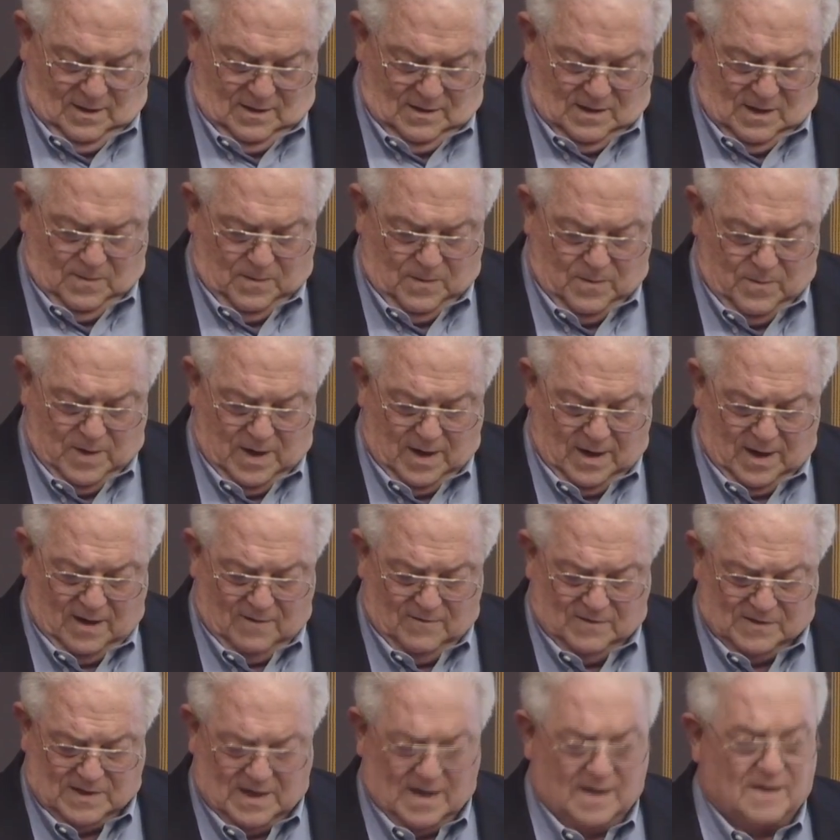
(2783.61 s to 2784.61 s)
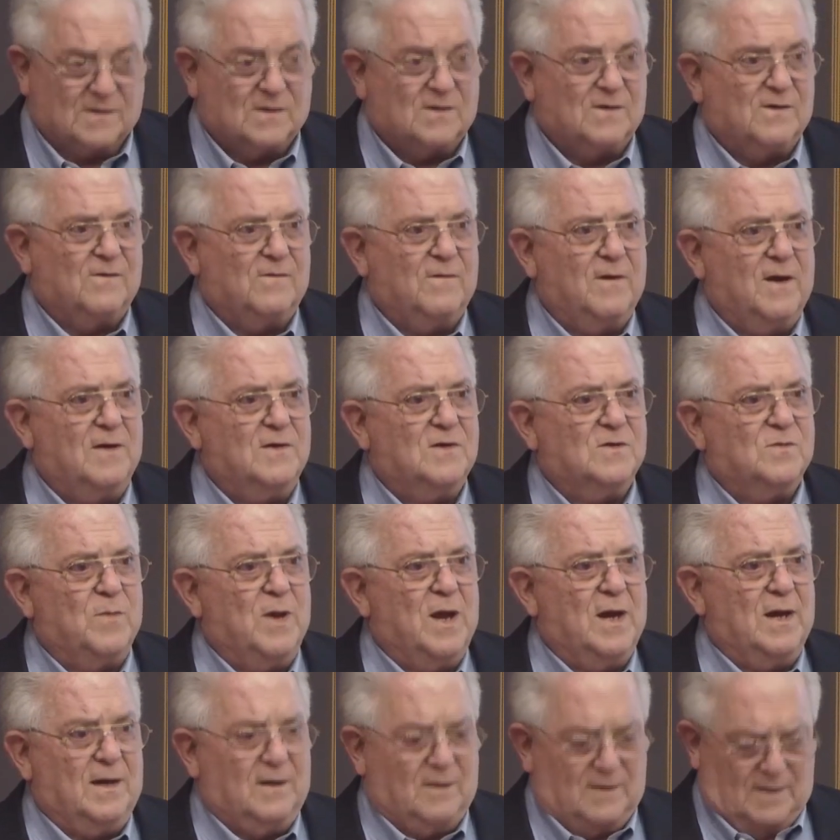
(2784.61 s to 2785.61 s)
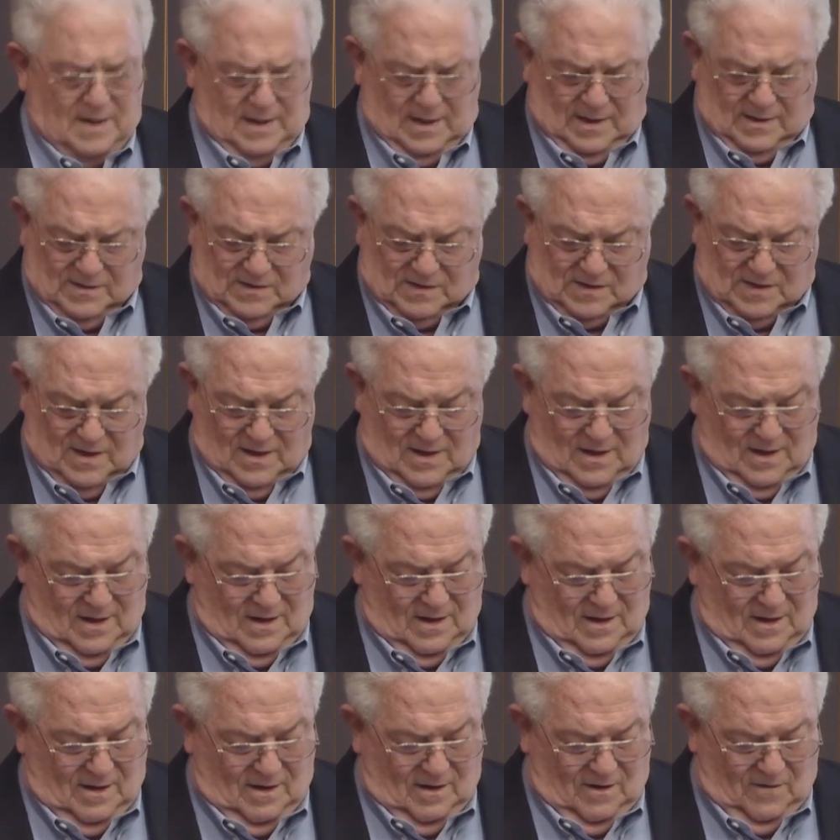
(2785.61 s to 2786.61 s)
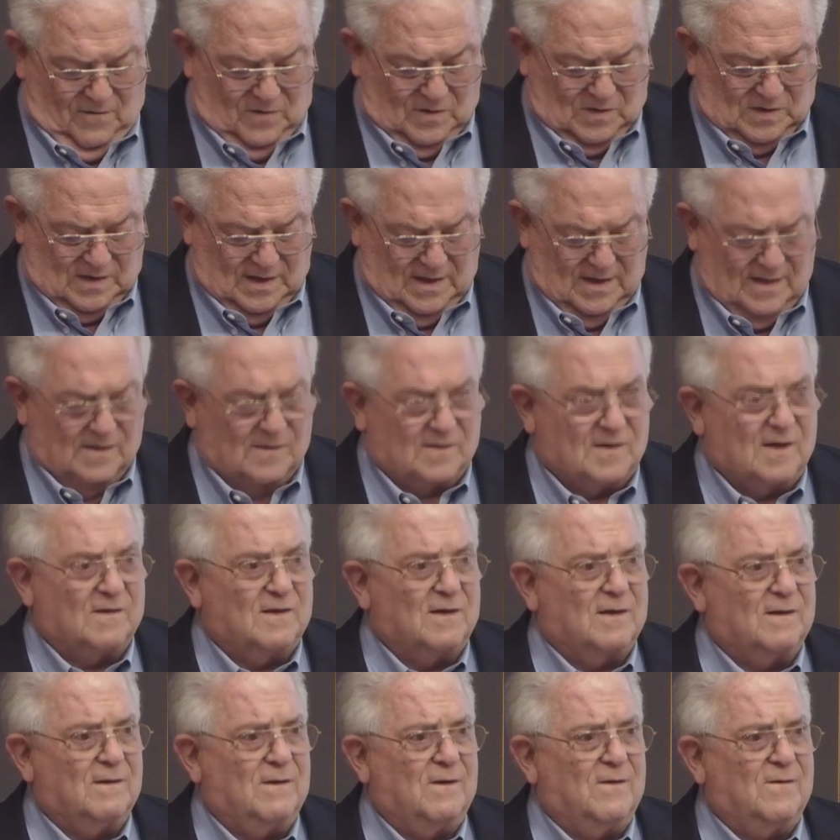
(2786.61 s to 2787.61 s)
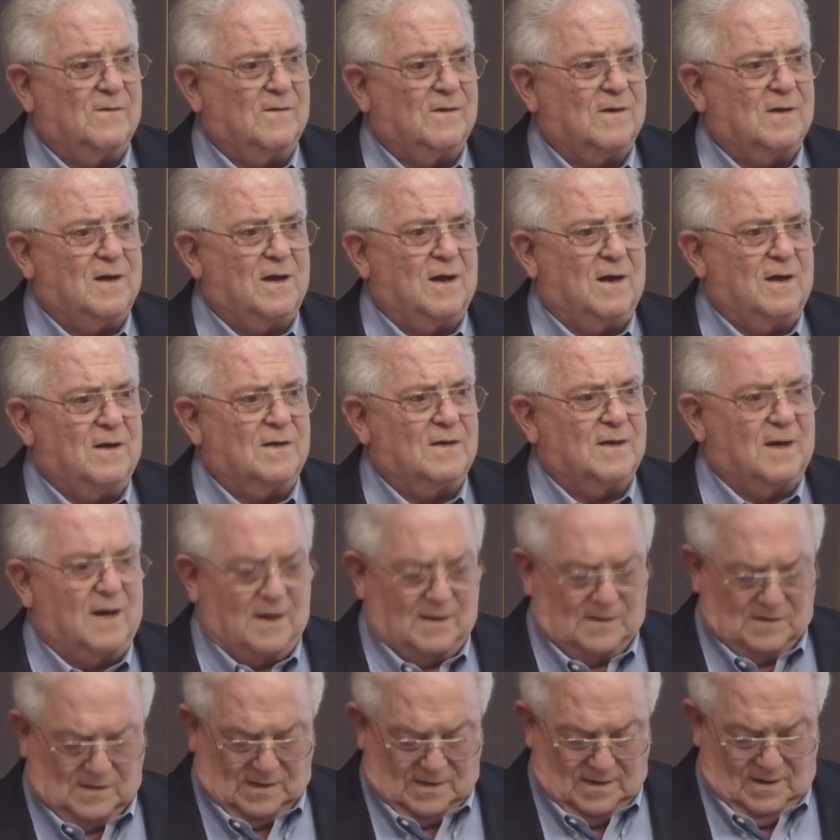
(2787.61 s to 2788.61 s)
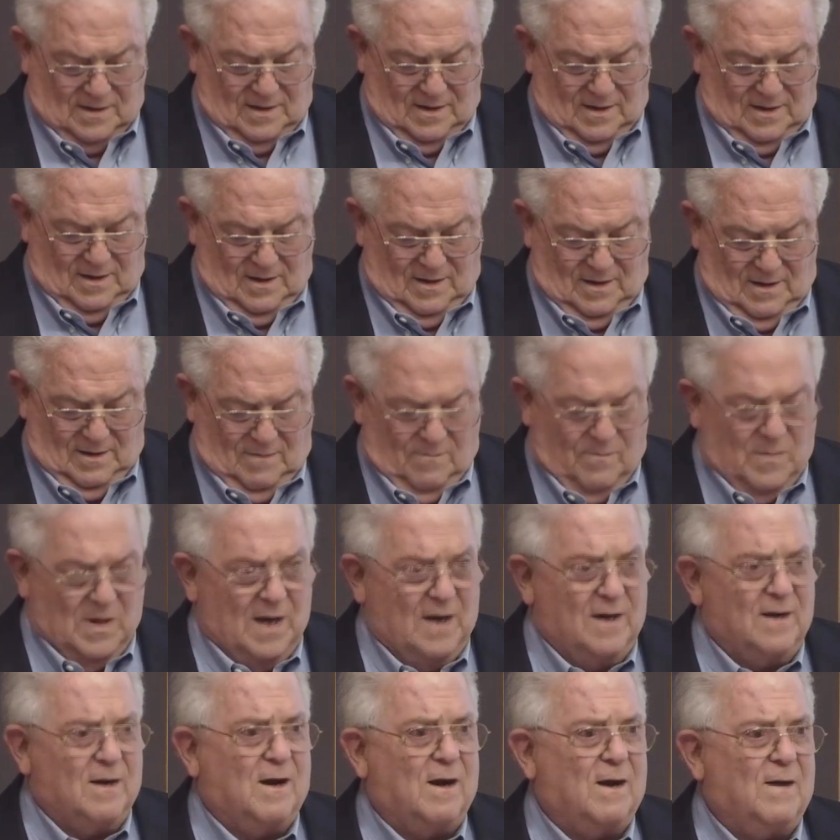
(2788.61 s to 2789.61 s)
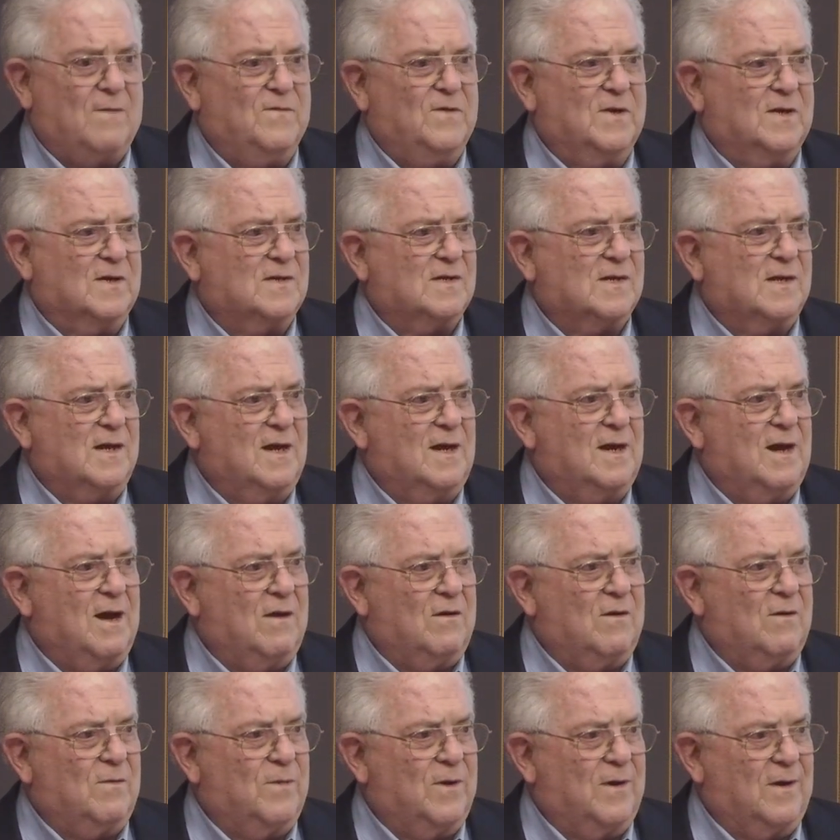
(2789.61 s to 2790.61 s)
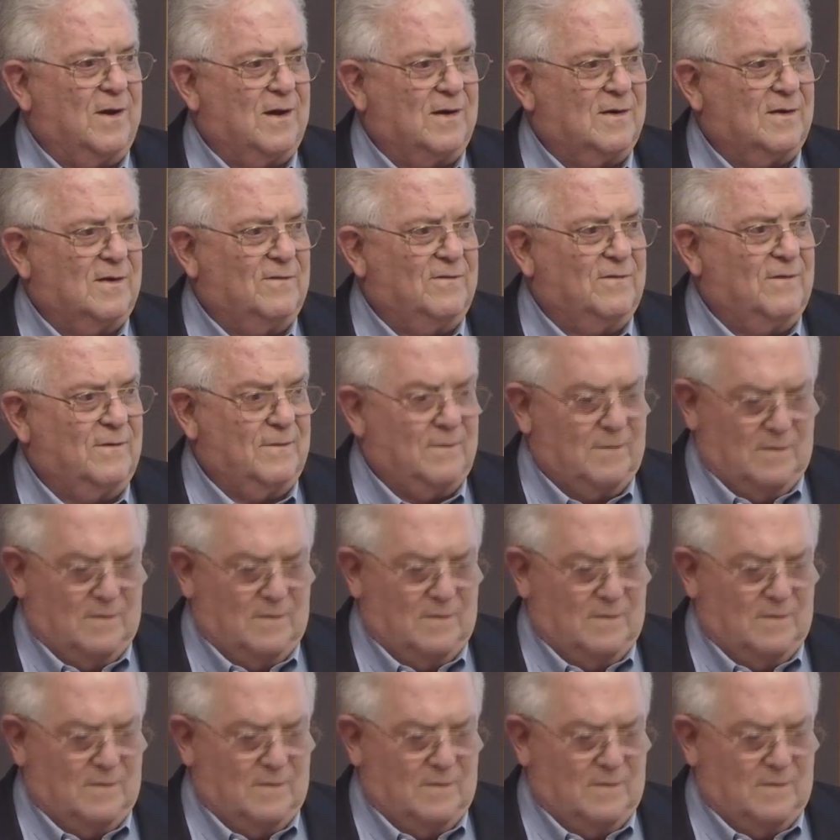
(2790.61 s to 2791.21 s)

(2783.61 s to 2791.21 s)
diplomat, I was asked to arrange many things overseas that the local context made obviously counterproductive.